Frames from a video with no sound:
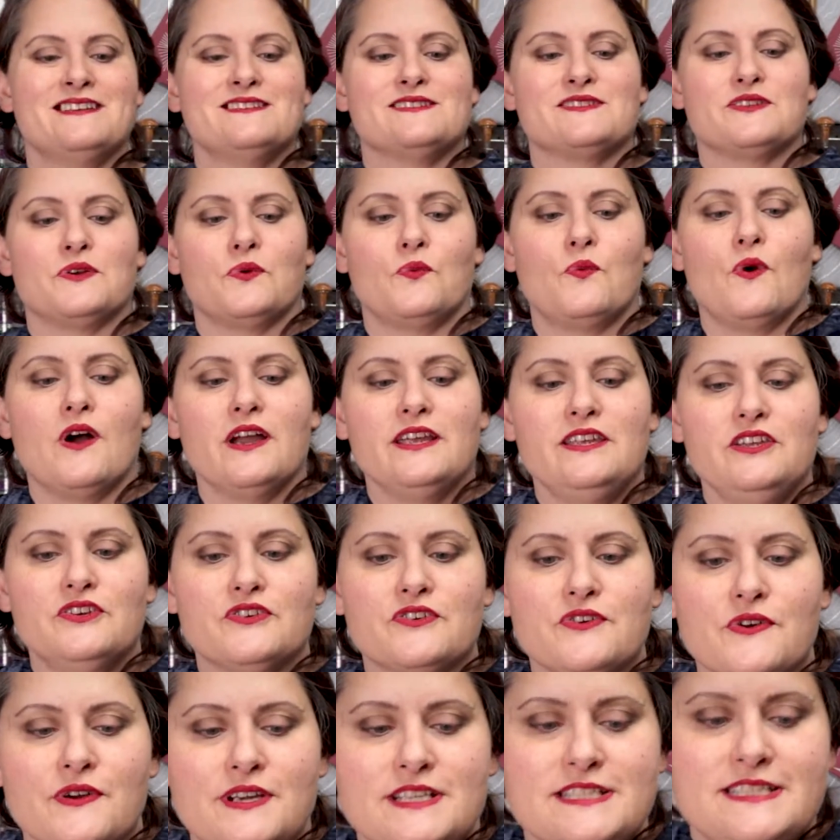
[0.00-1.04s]
So what
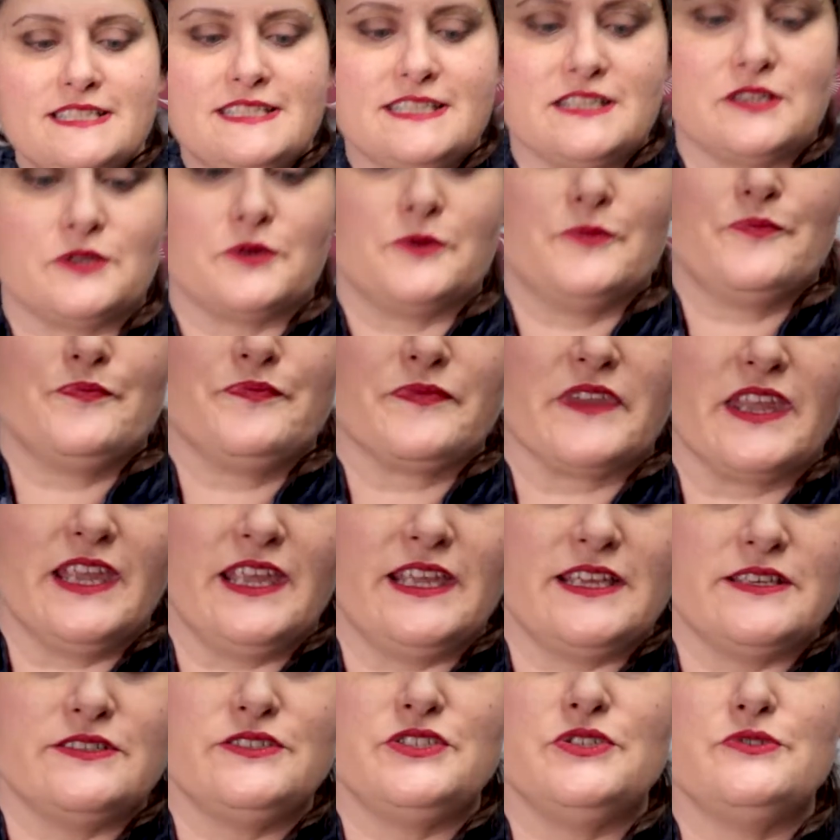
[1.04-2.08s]
you're going to do
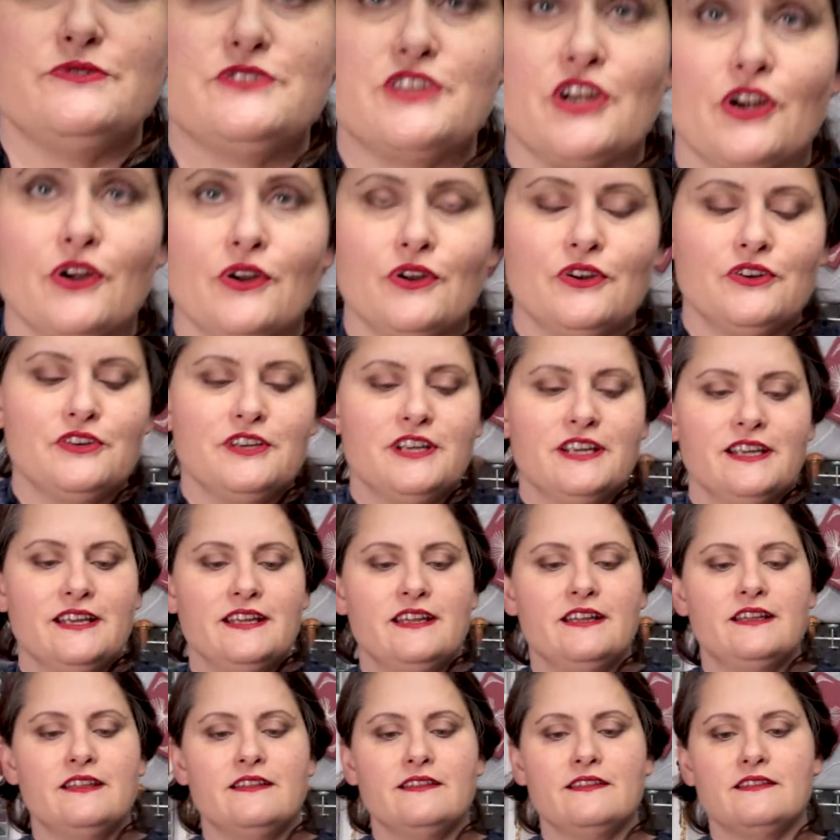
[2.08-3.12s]
is you turn
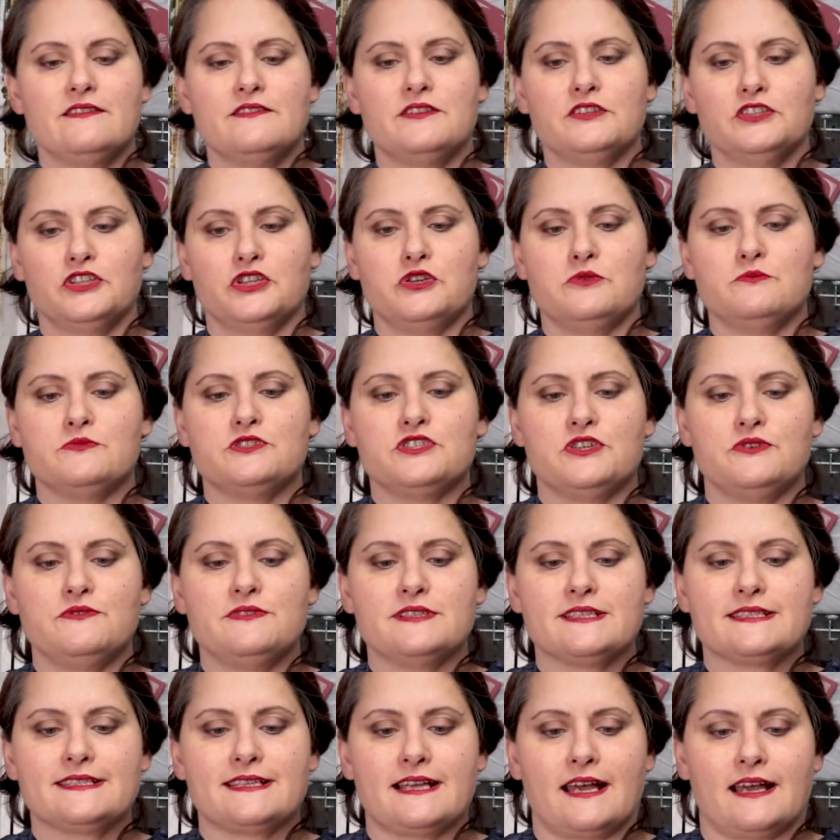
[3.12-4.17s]
the loom to
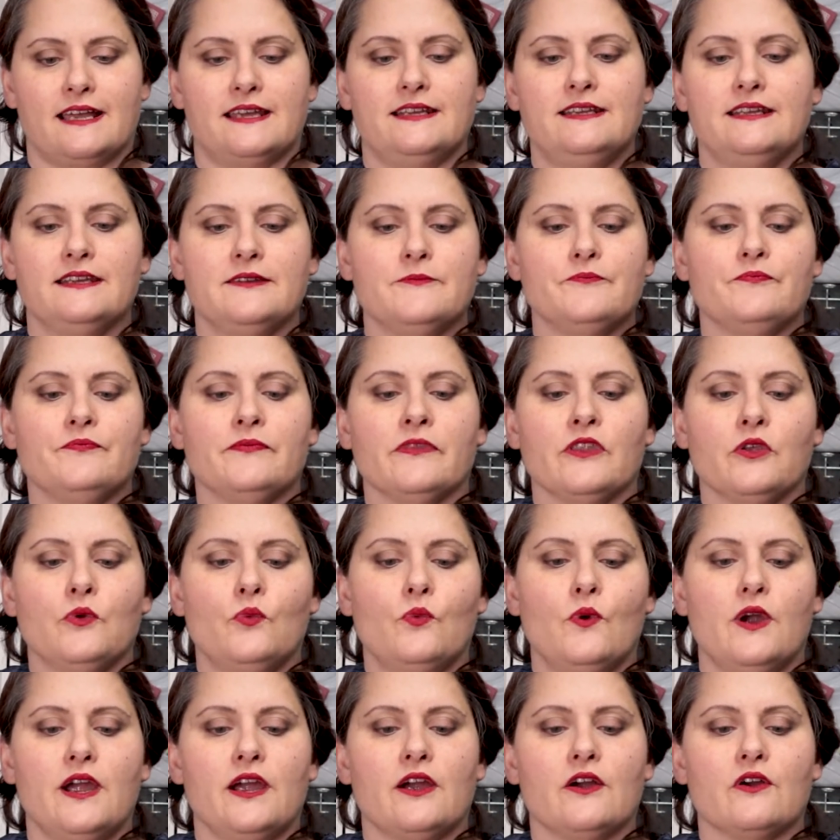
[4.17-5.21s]
the side
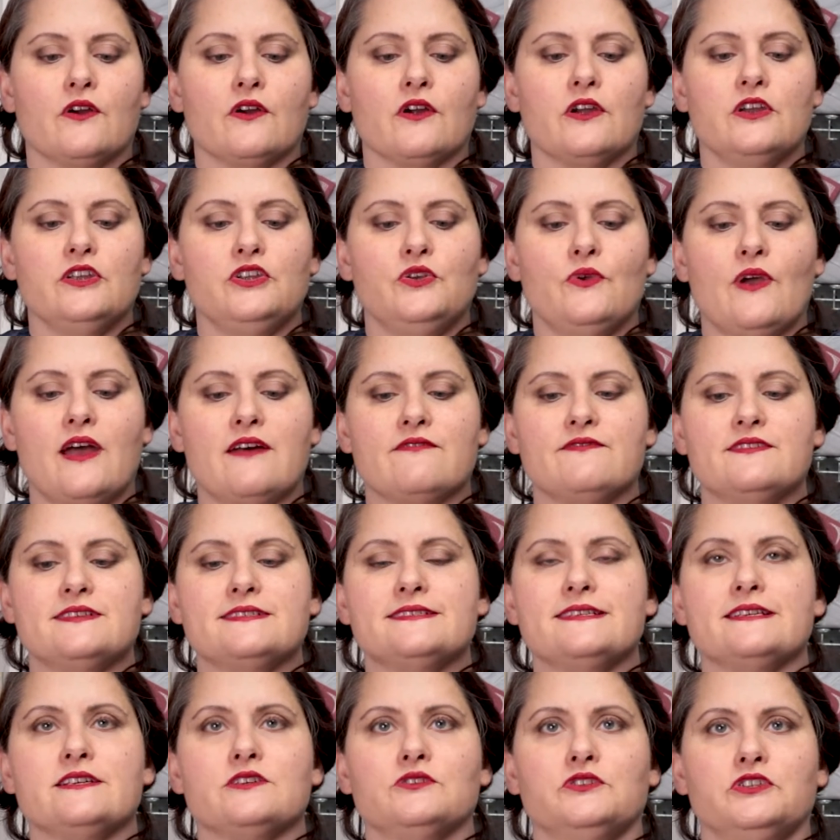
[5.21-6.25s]
where you have the
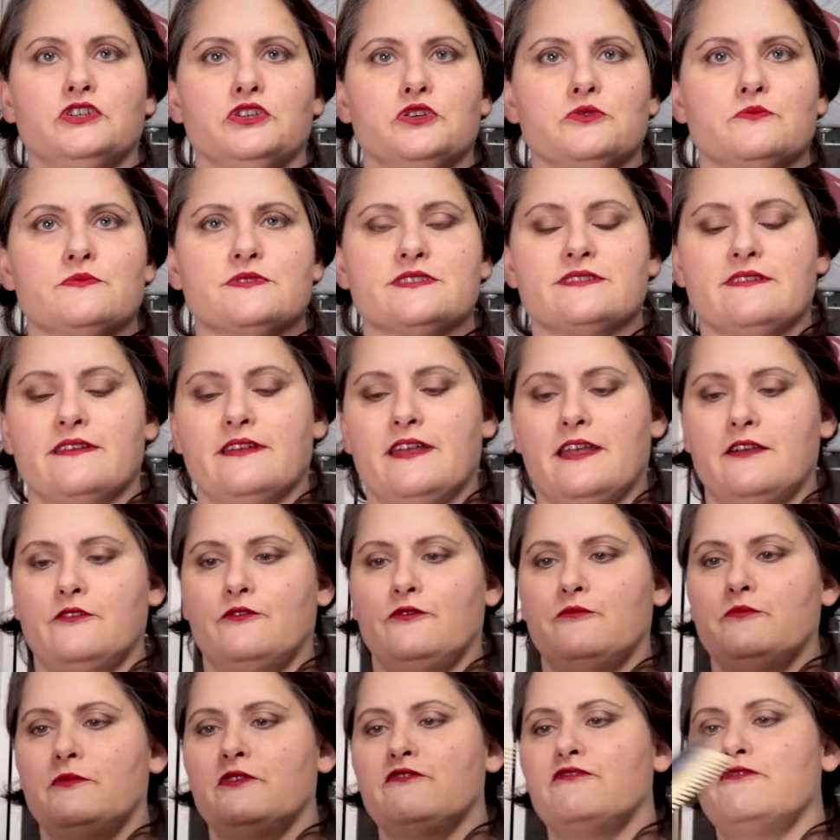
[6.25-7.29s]
single loops.
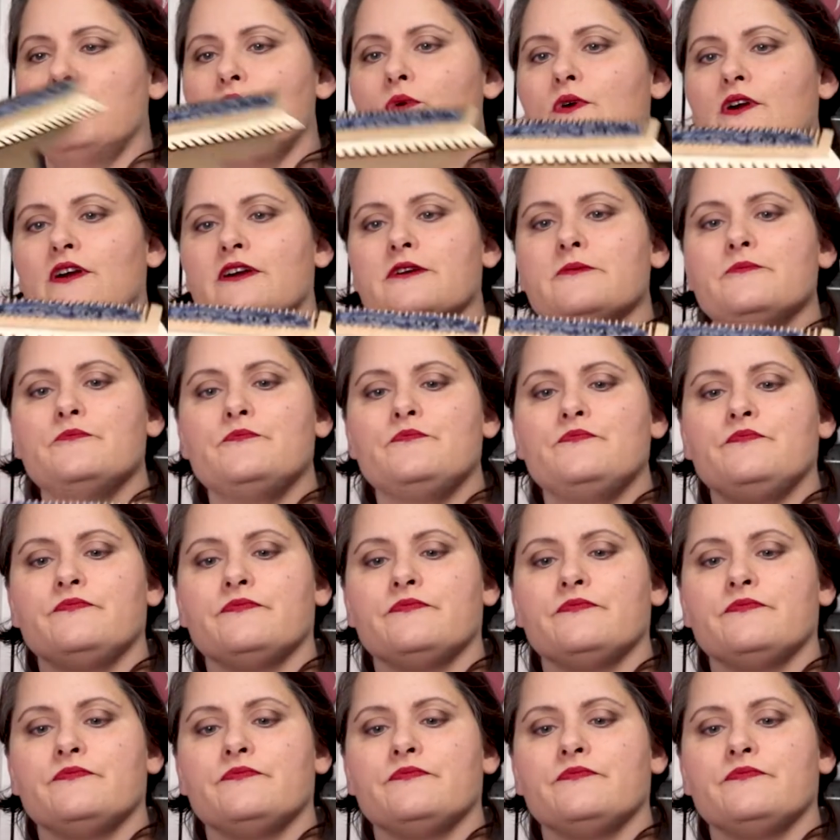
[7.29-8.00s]
Before,